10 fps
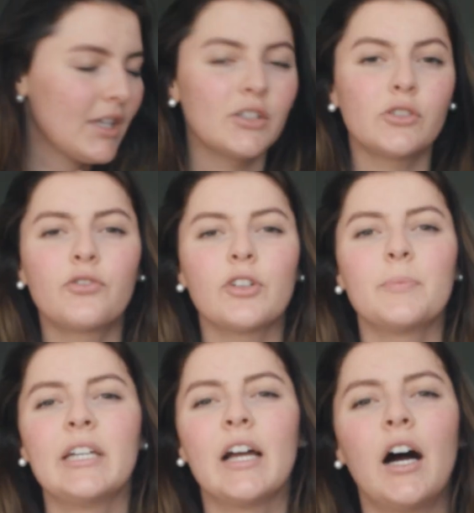So for
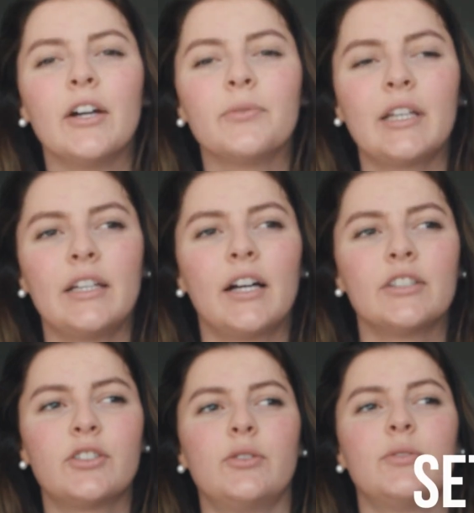me, I really
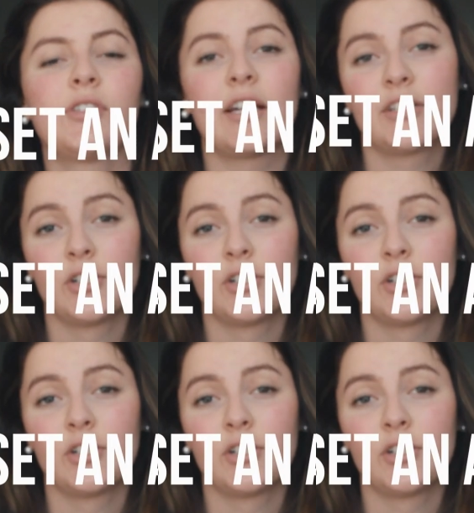like to set an